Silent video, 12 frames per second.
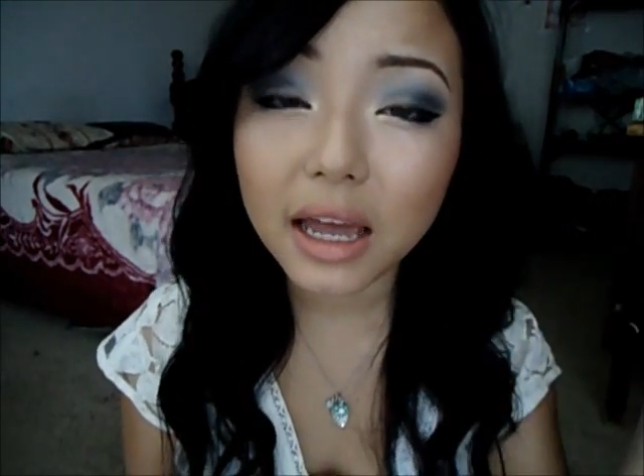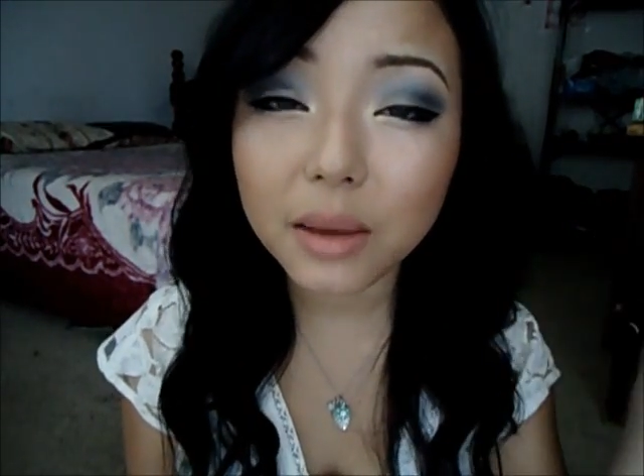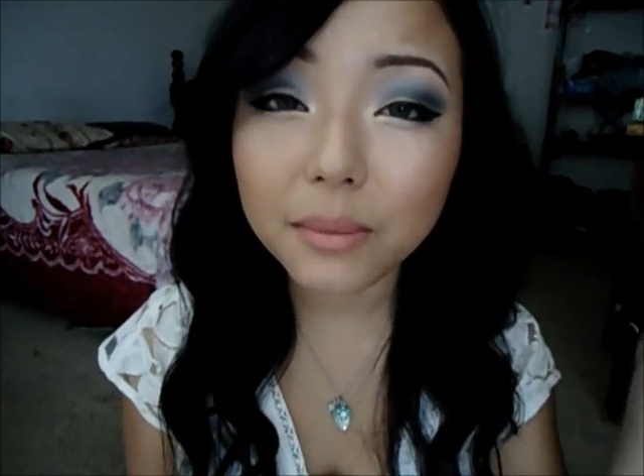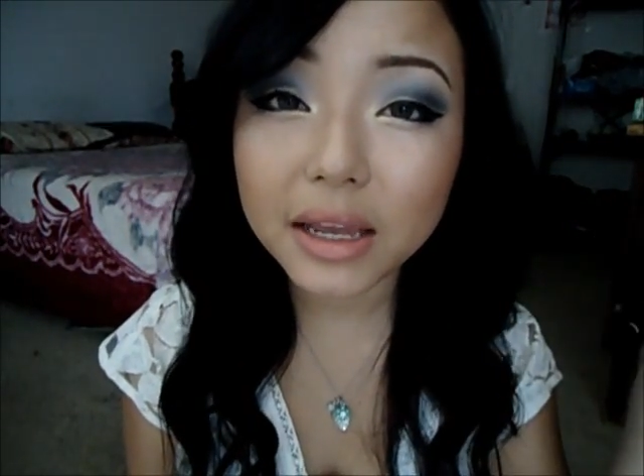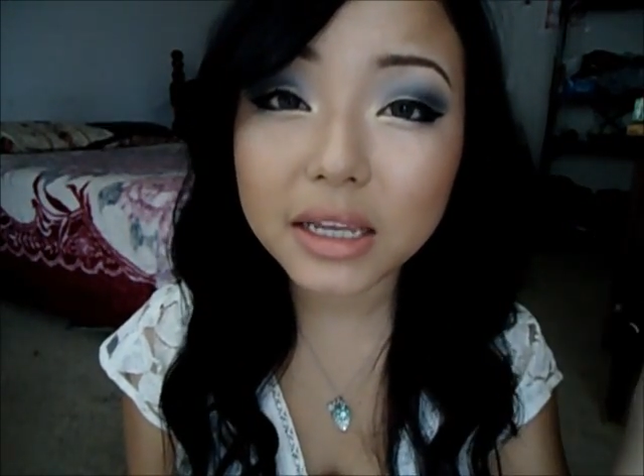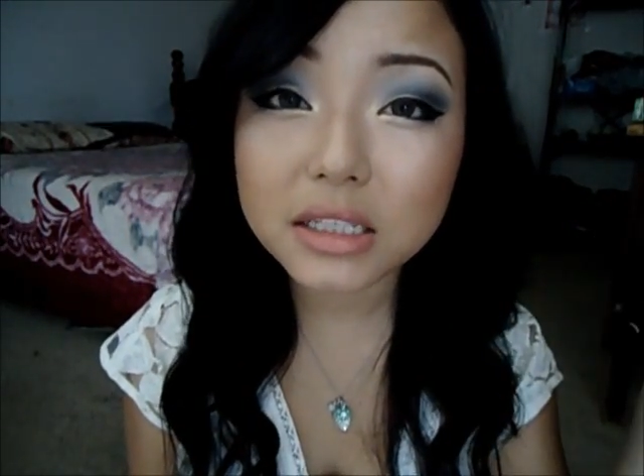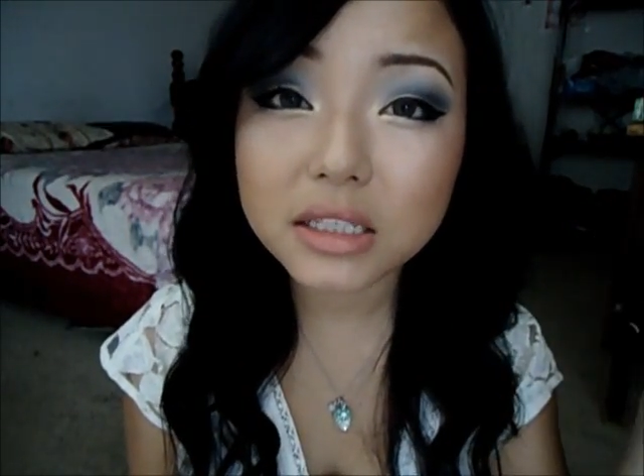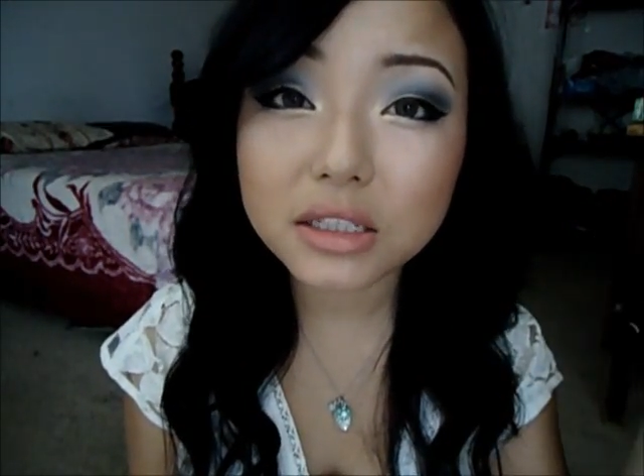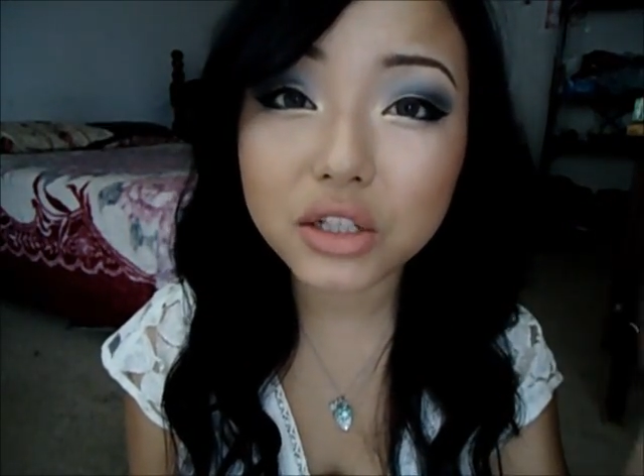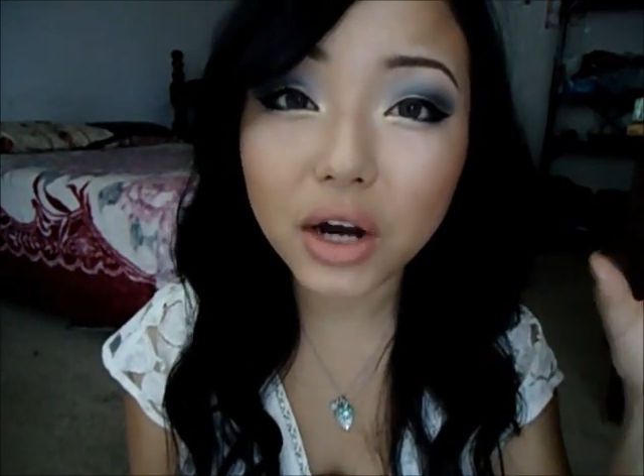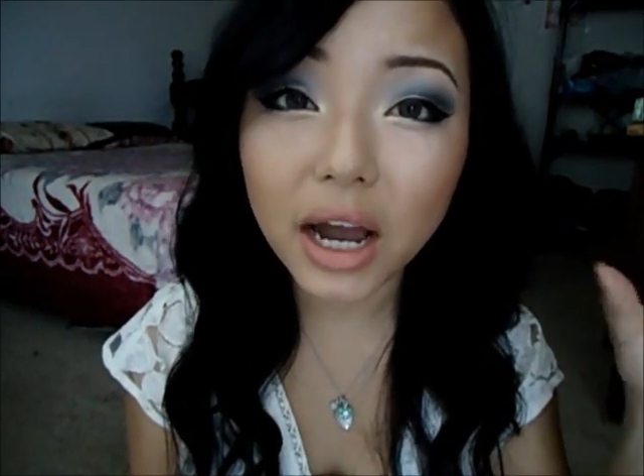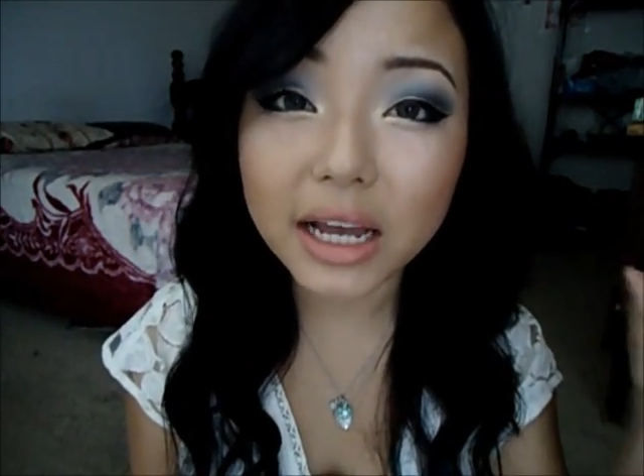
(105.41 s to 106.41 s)
it makes
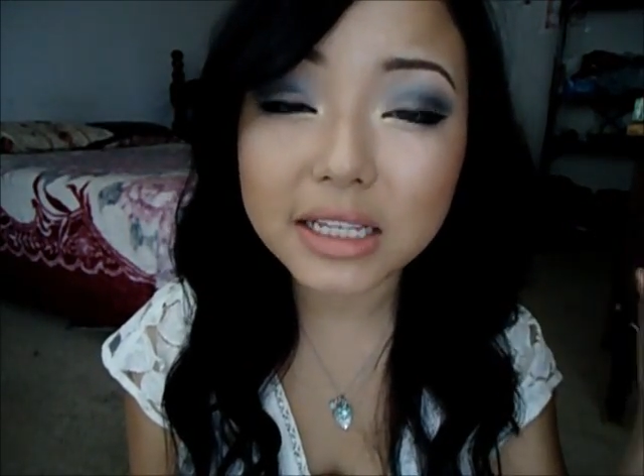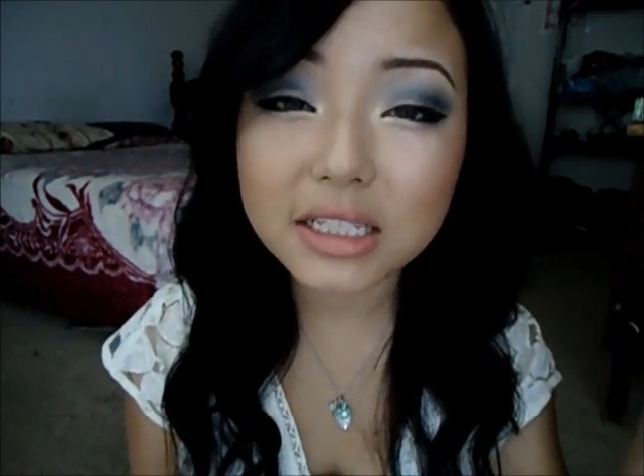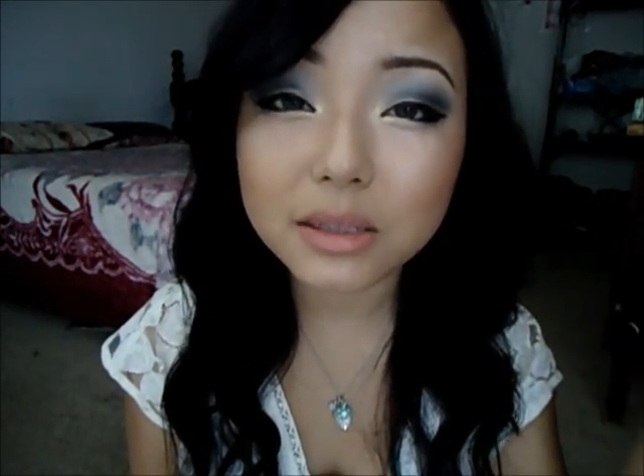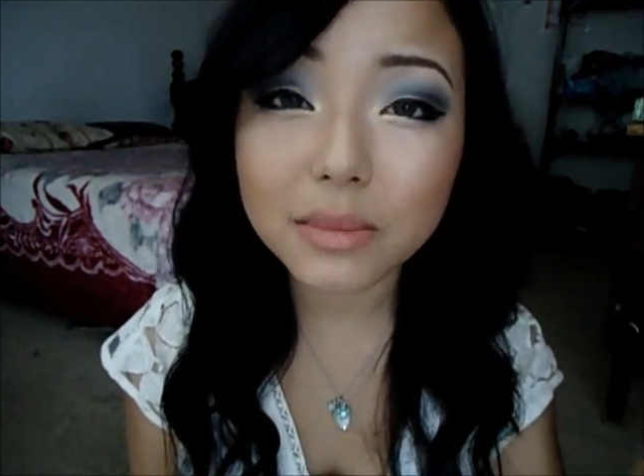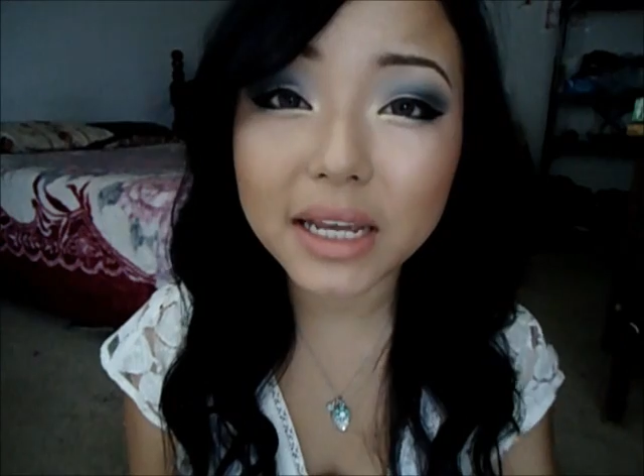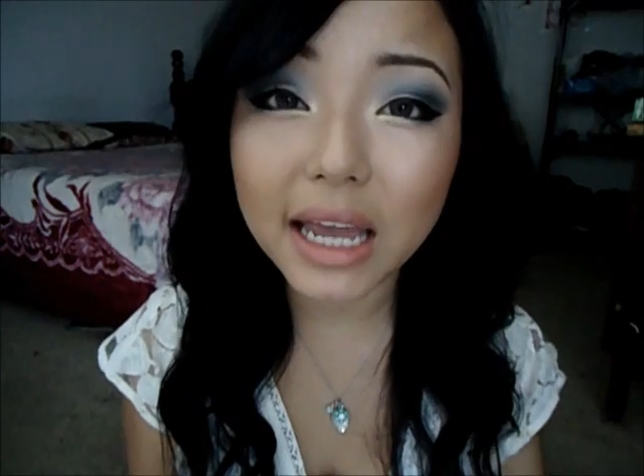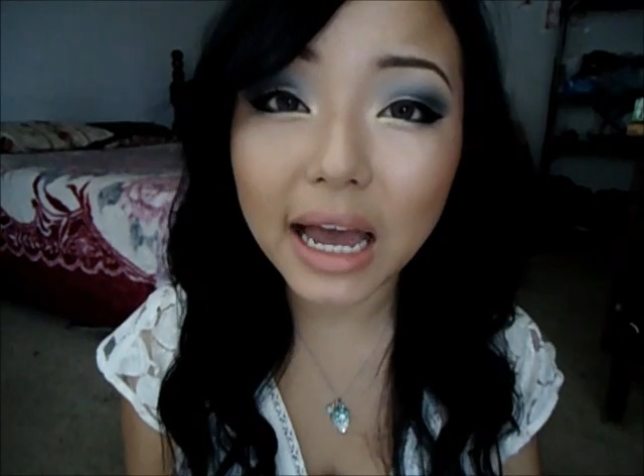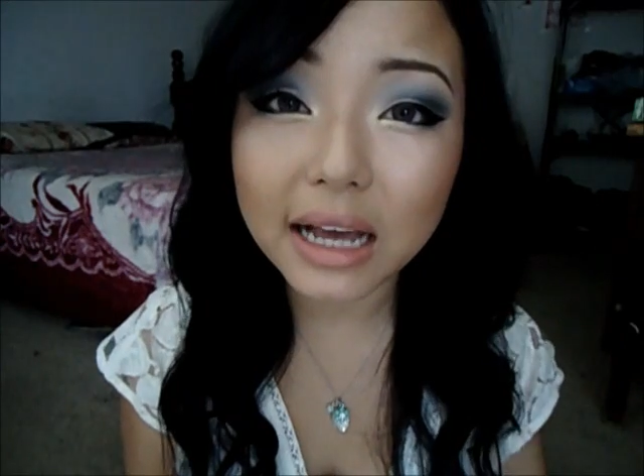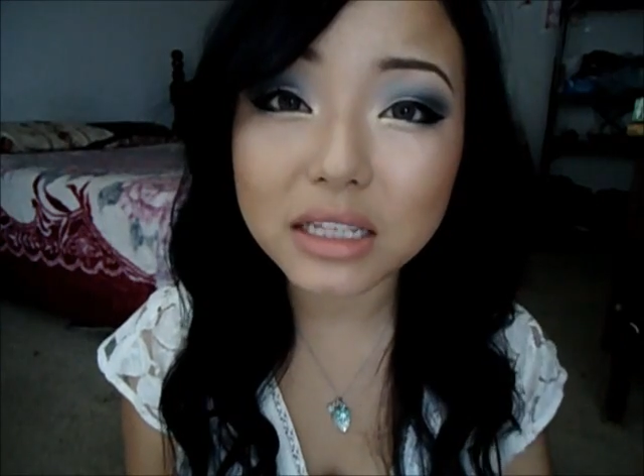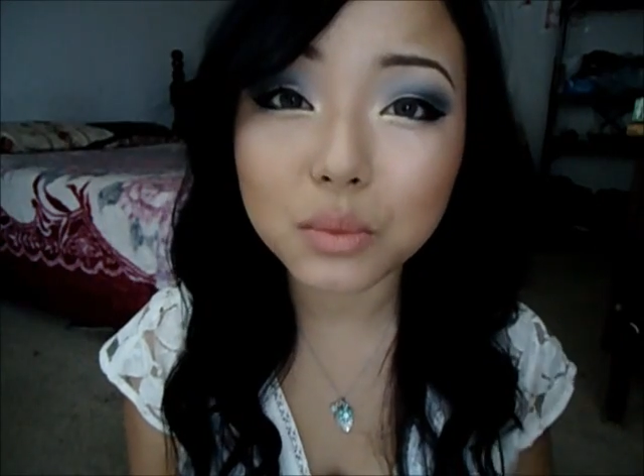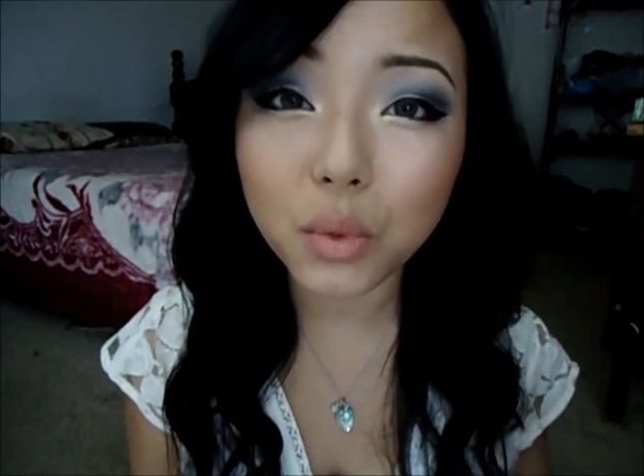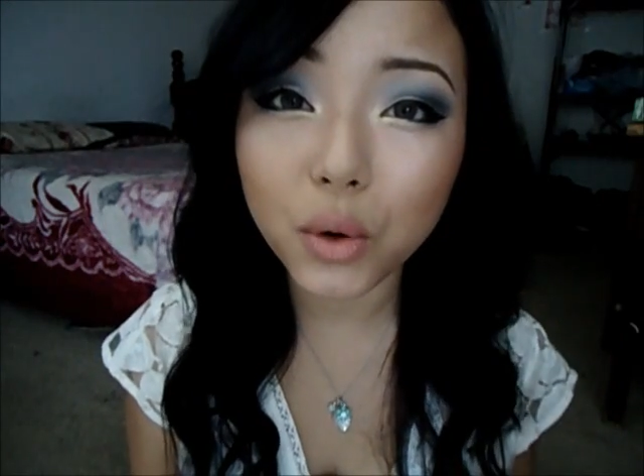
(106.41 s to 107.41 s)
your eyes seem like it
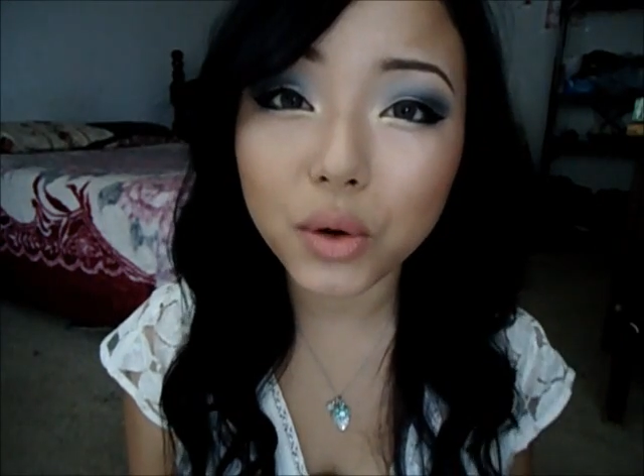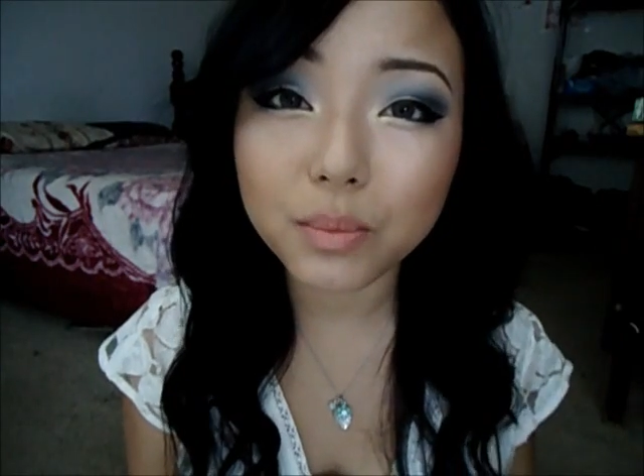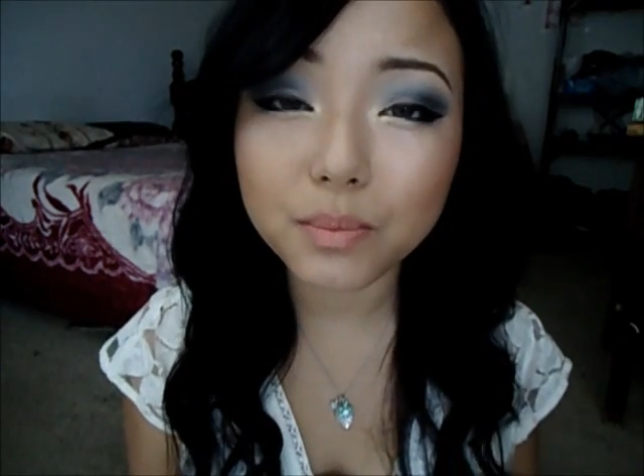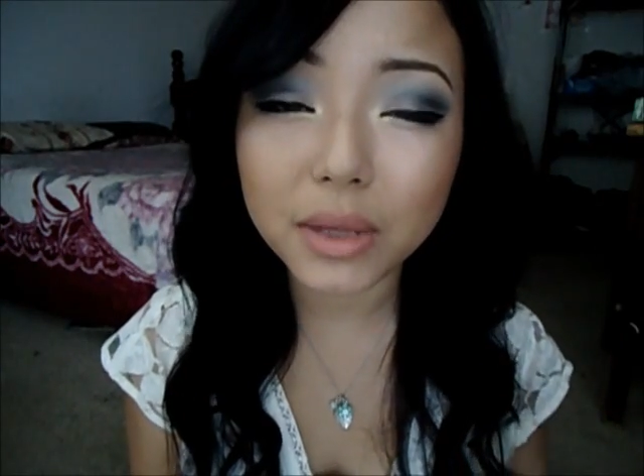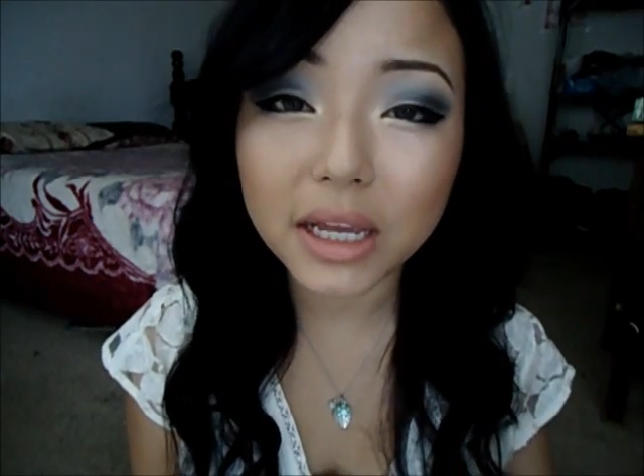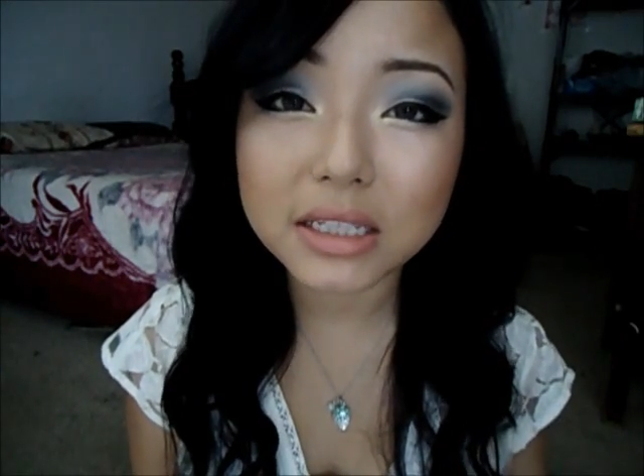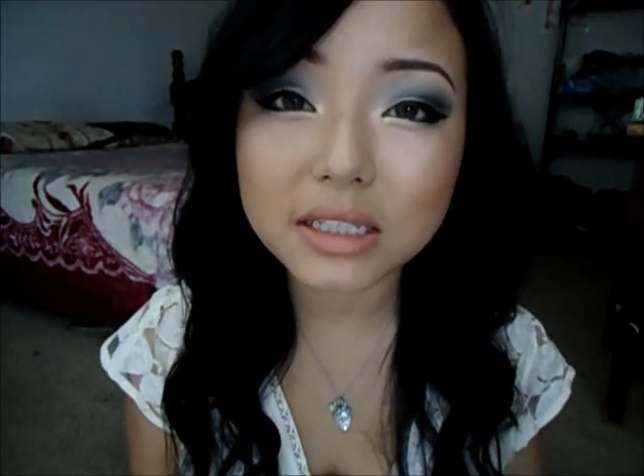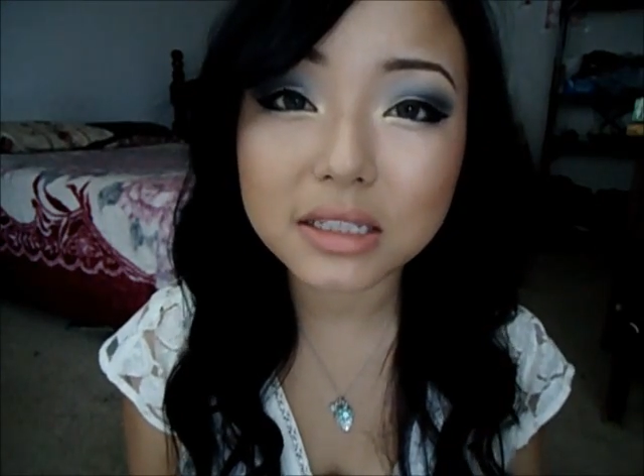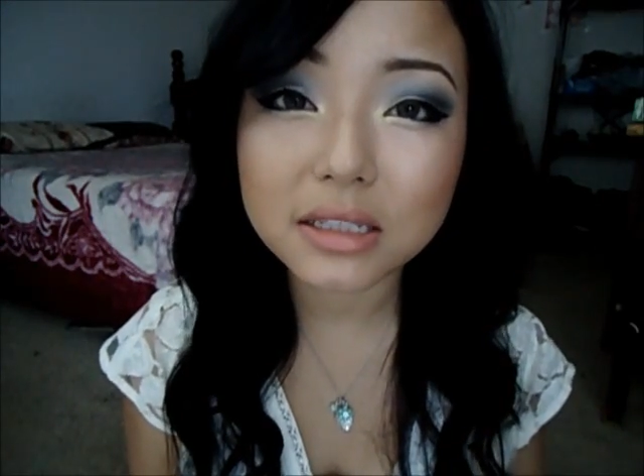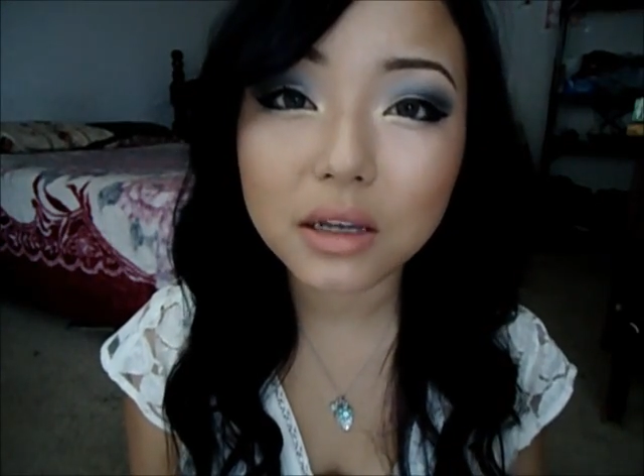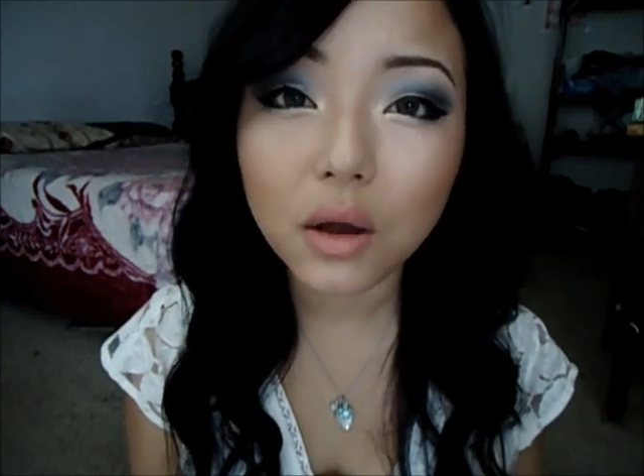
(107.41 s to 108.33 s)
has more places